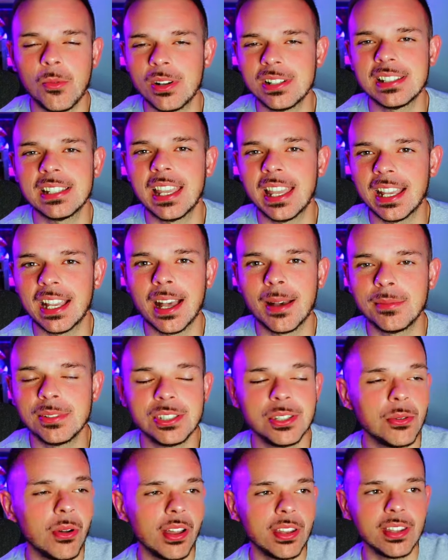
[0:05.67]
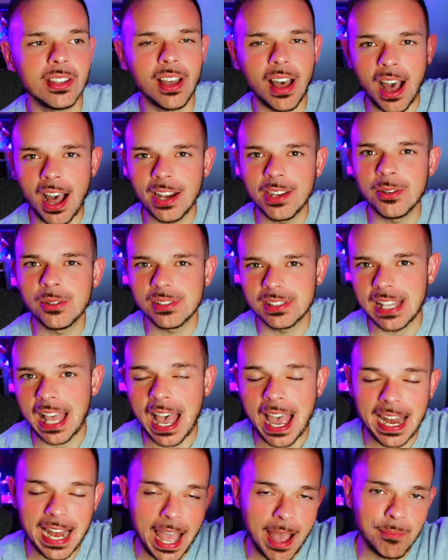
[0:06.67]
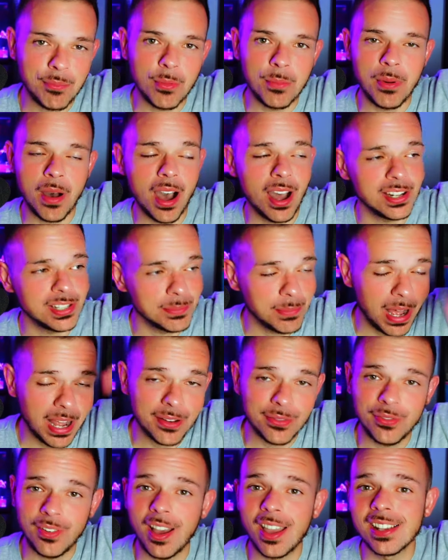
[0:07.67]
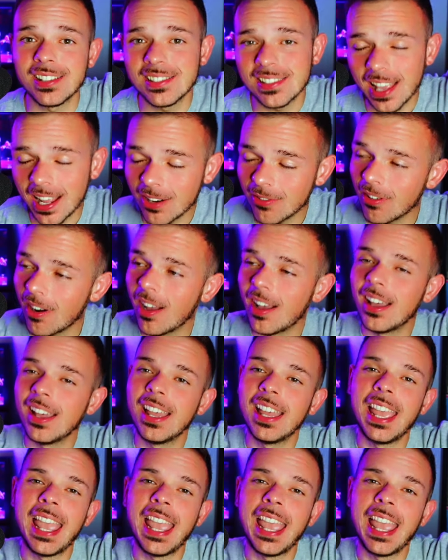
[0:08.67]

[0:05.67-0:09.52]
Once again, coming to you on the audio side, Apple Pod, Spotify, etc.